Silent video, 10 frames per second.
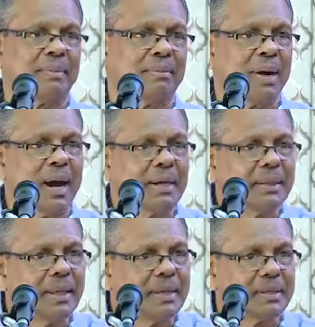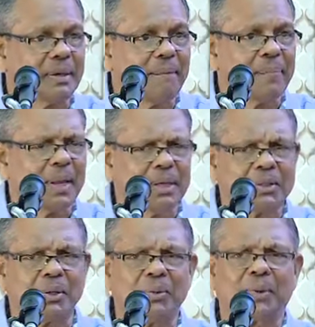Mahanidesa.
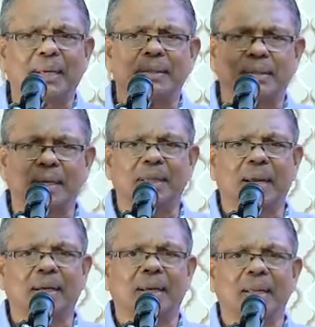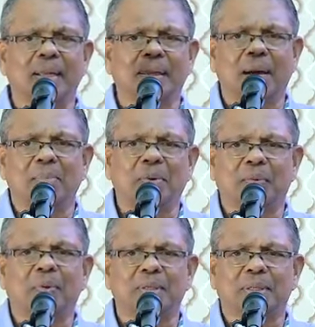So you can see that Dhamma
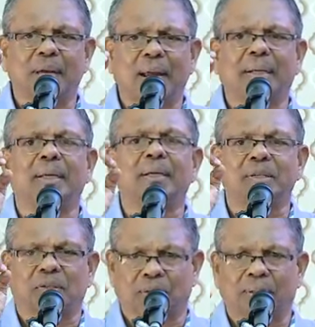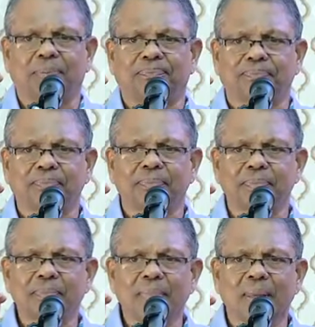was at a risk.
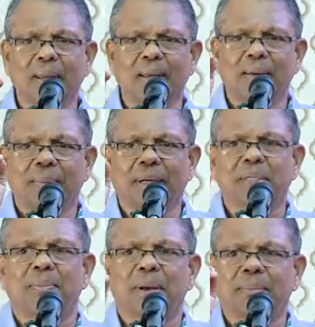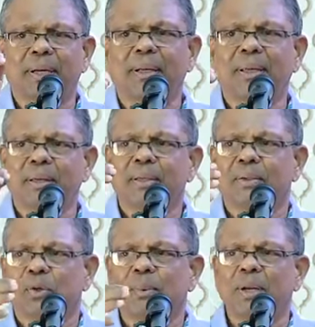Because memory,
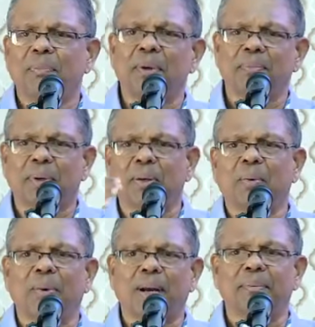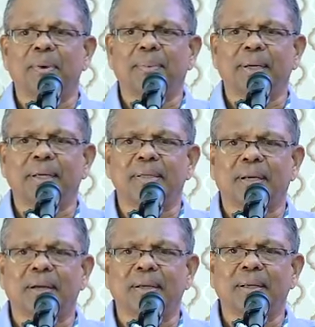so many people who had memories
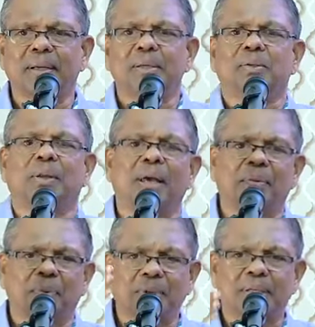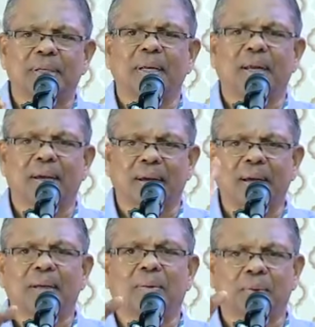died. So therefore in Sri
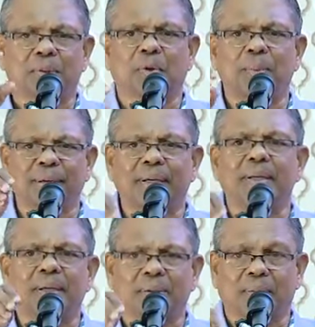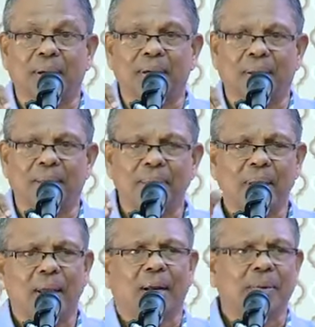Lanka it was committed into writing.
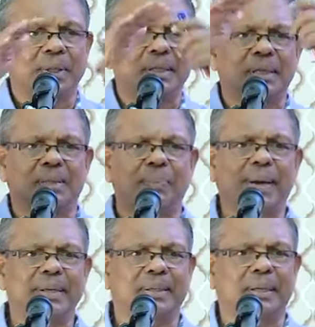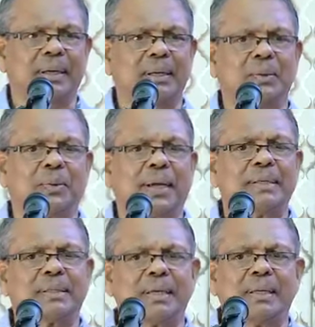Now this is basically, you
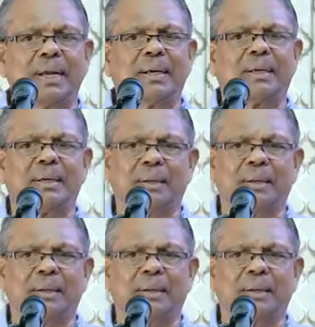can see that